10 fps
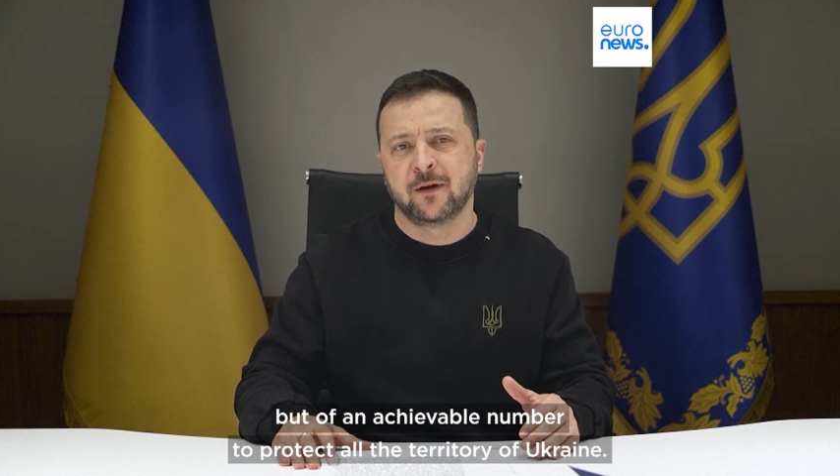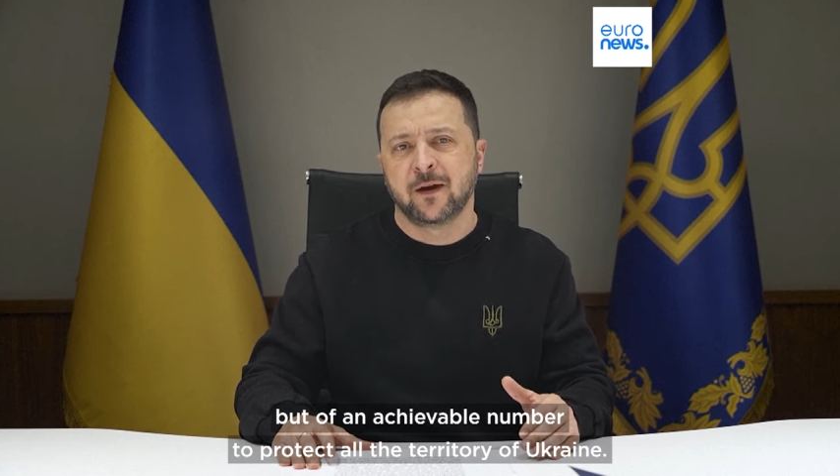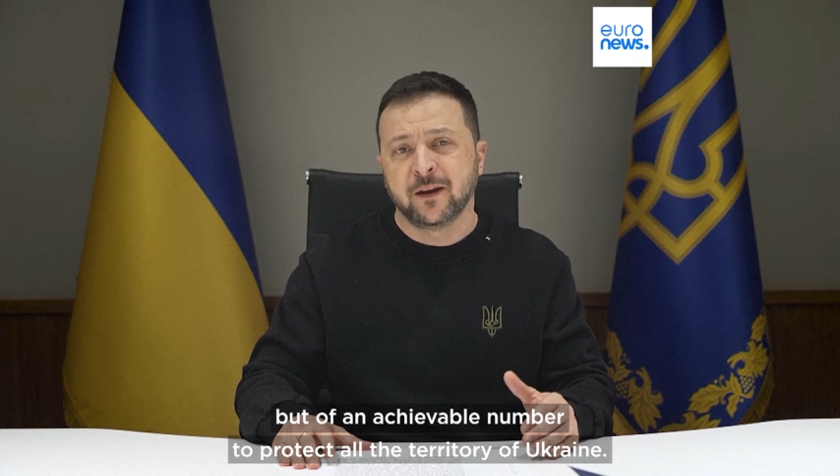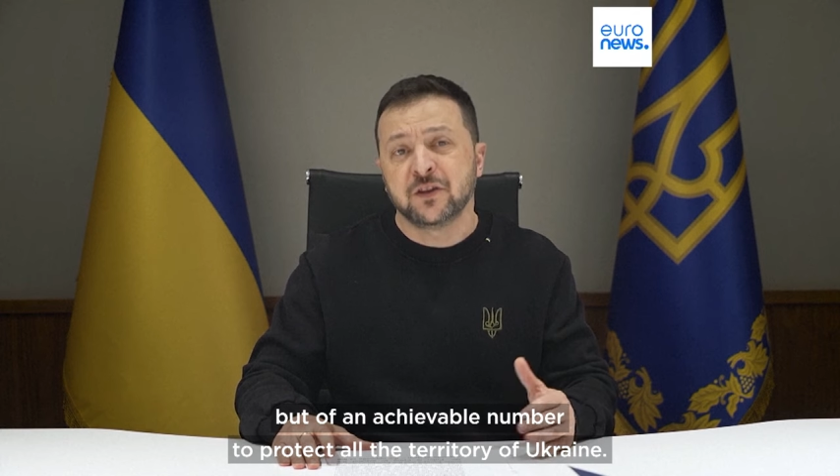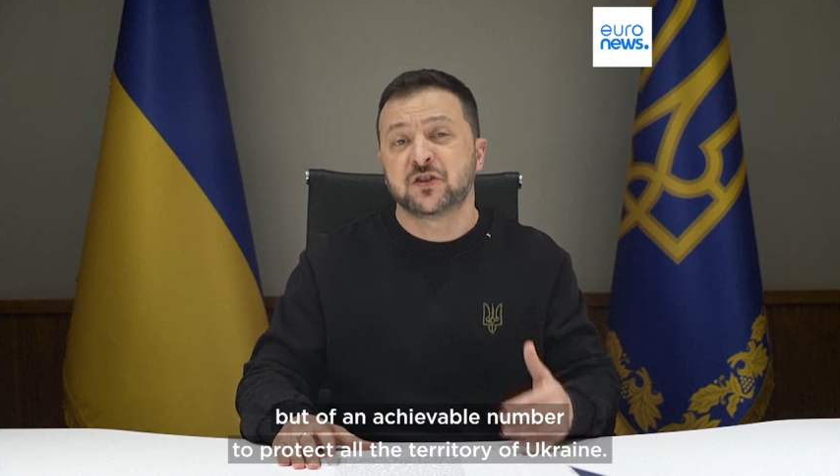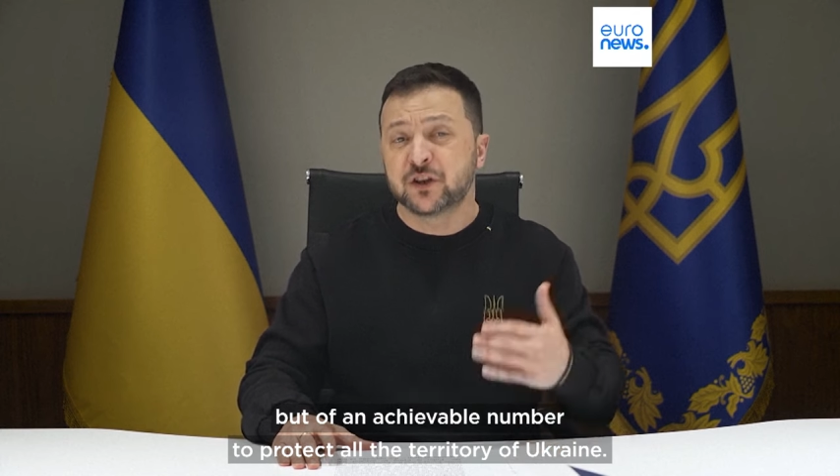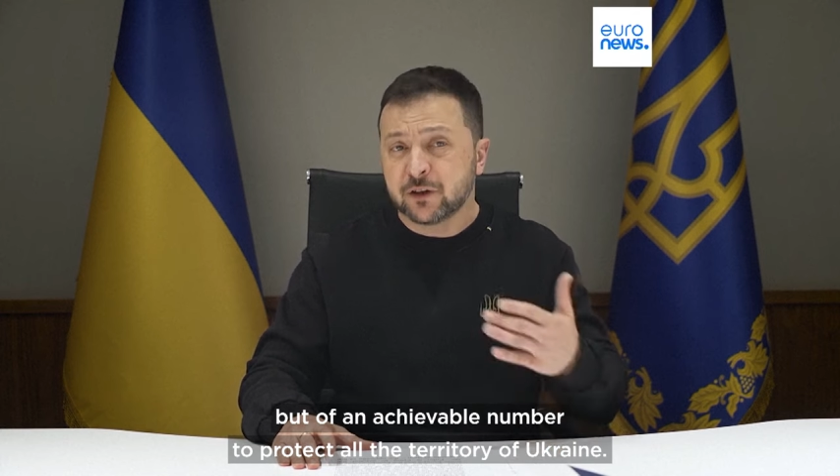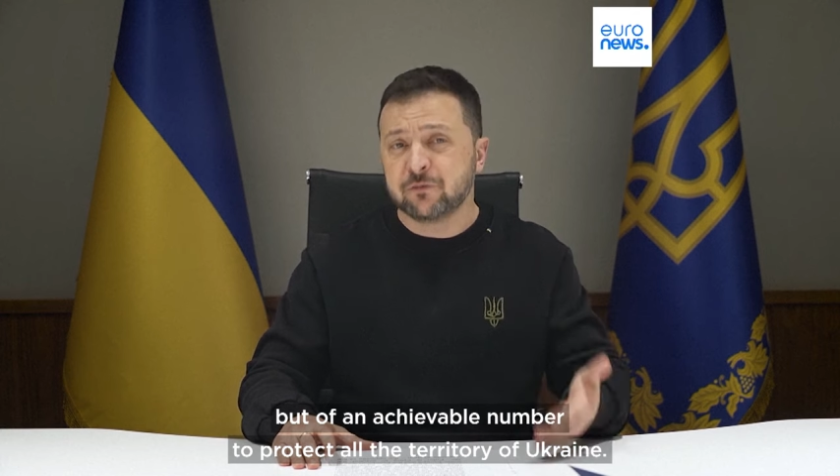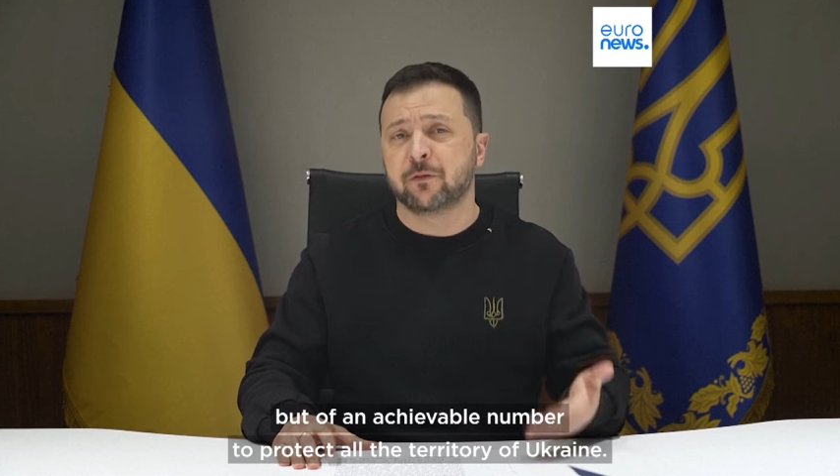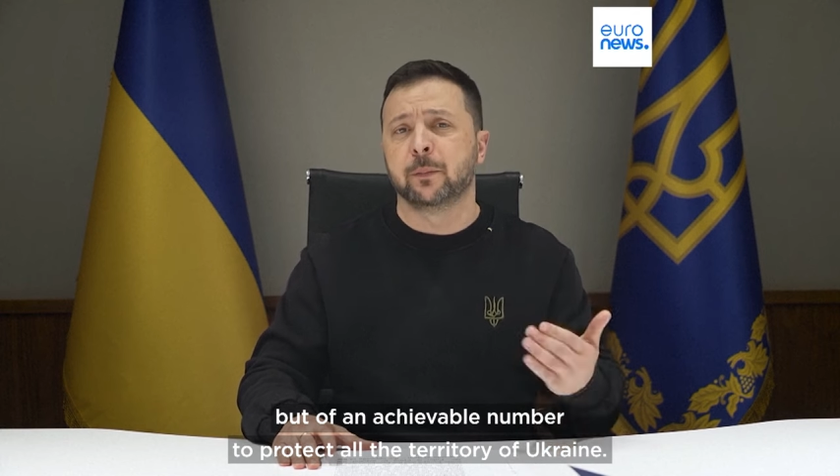an
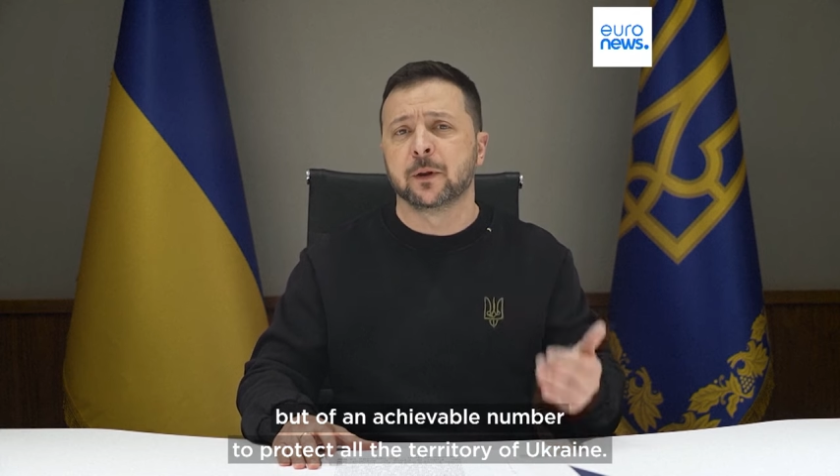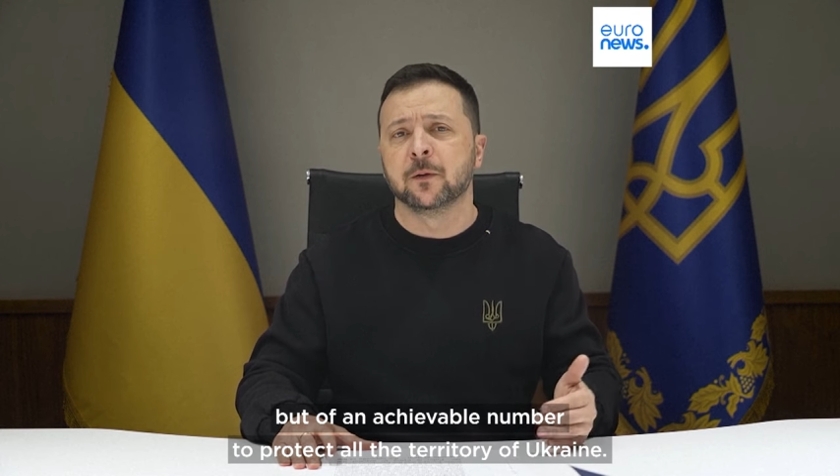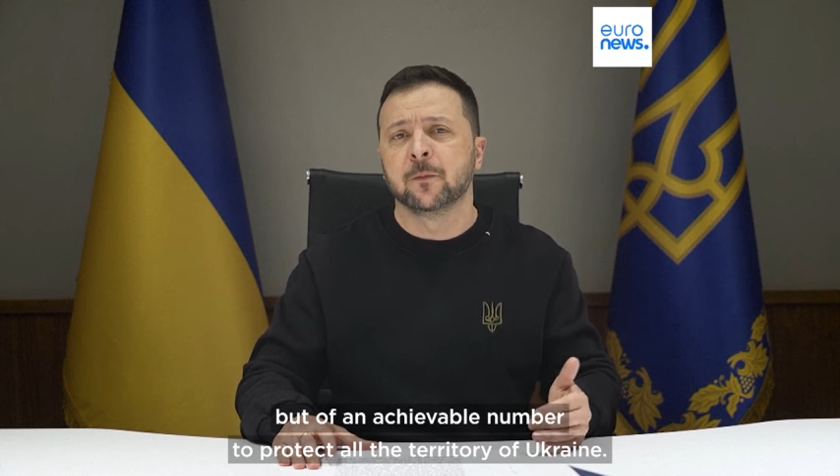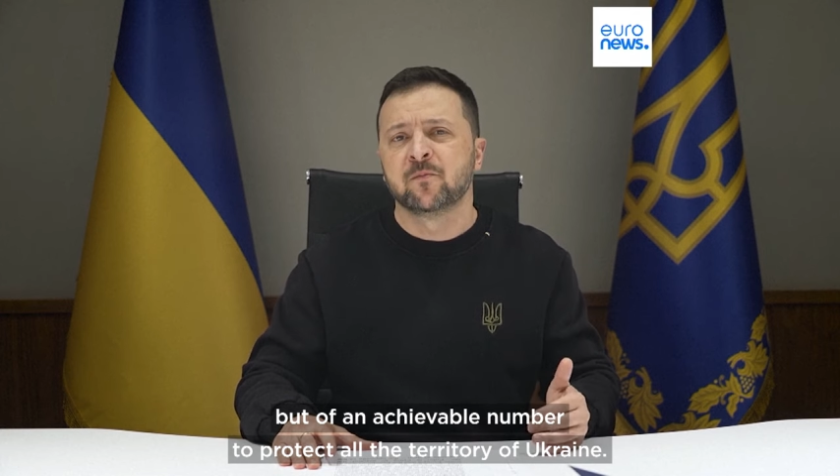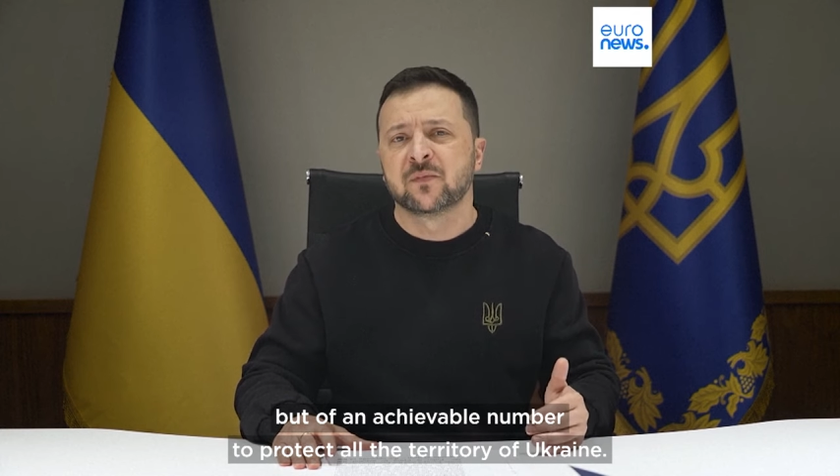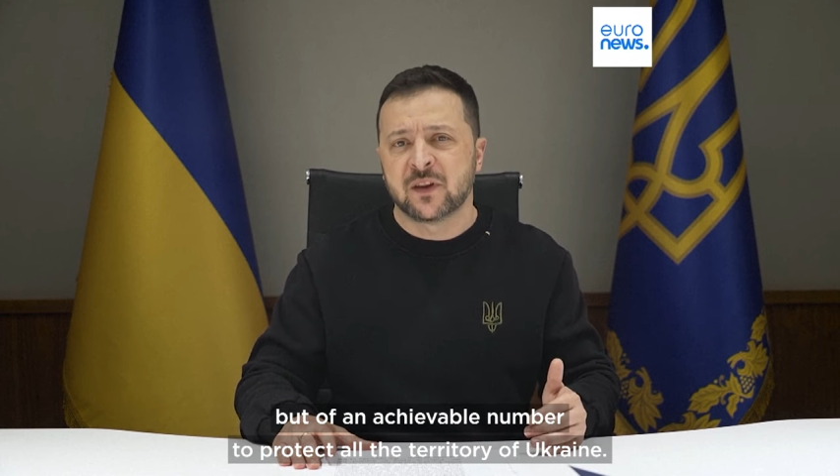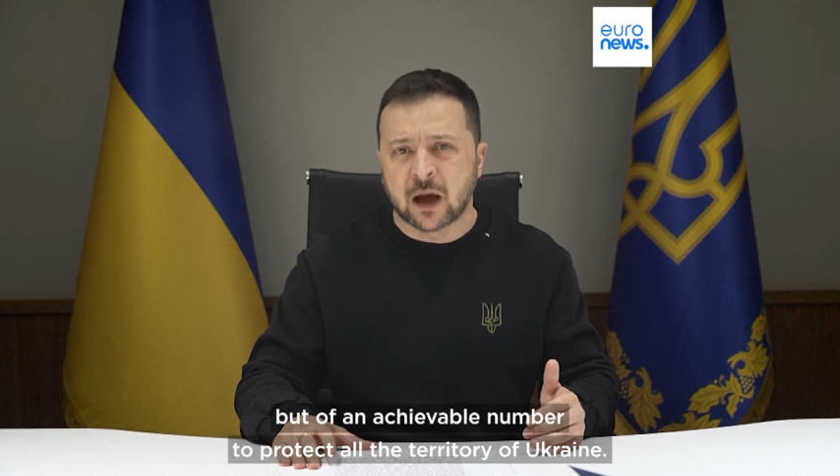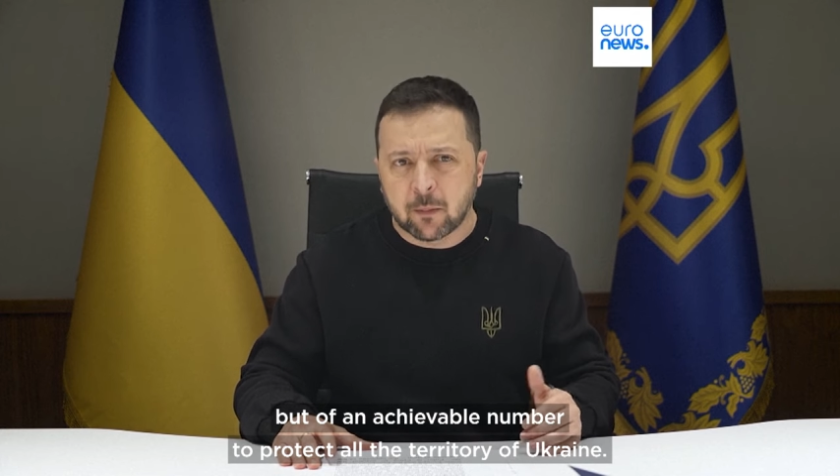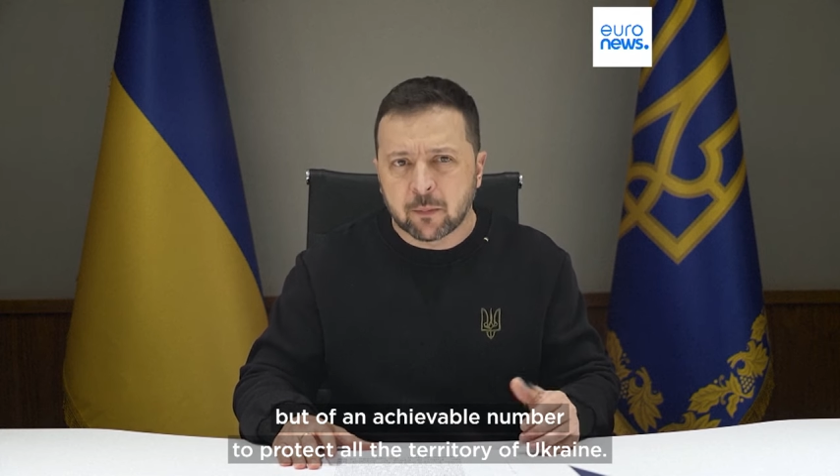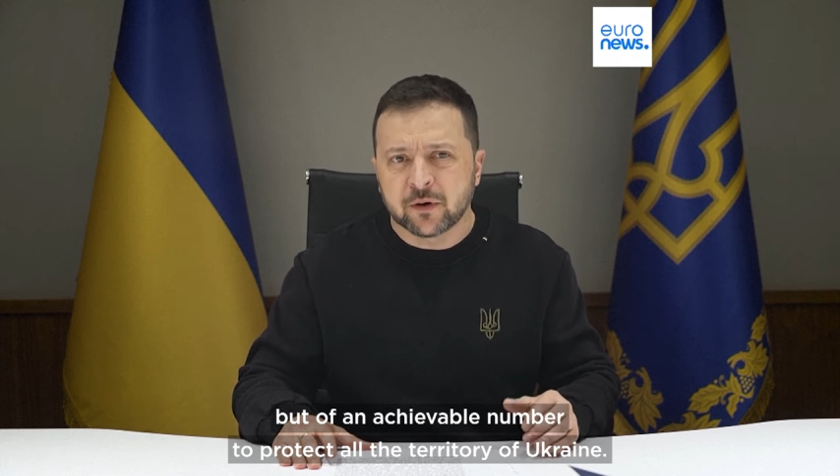achievable
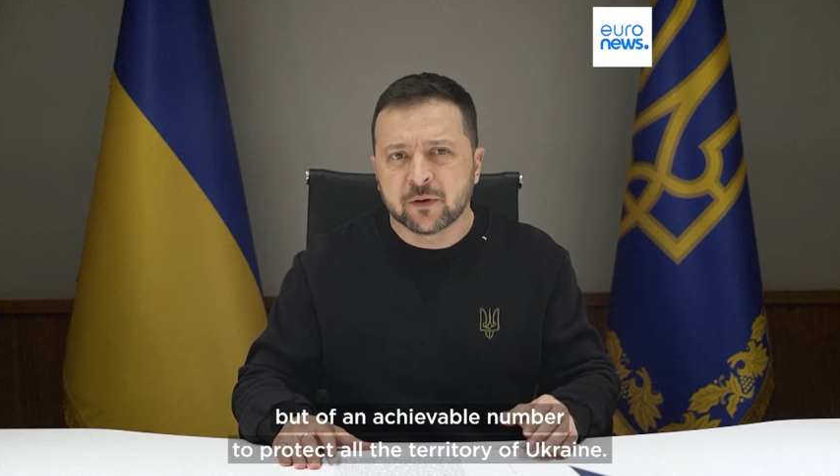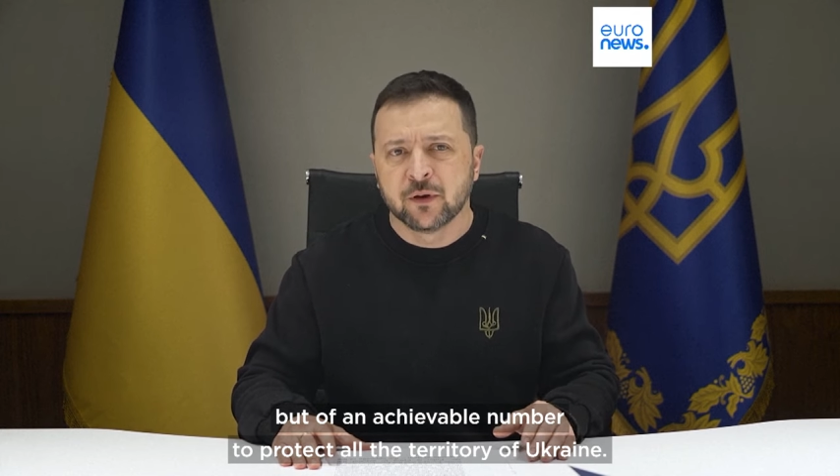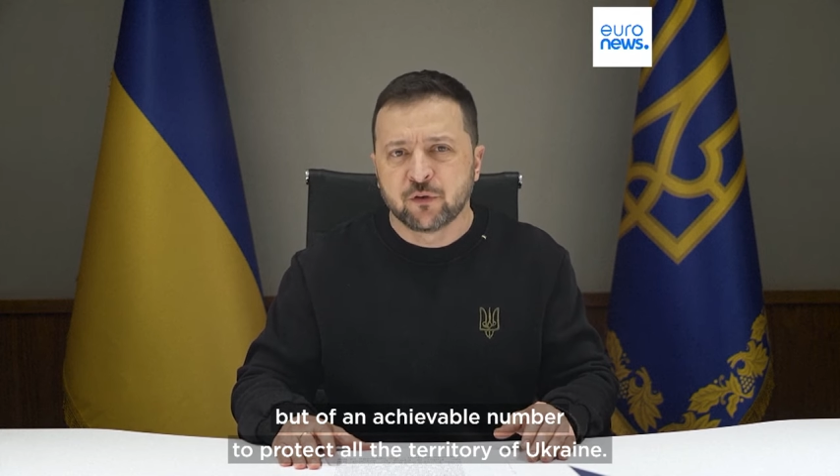number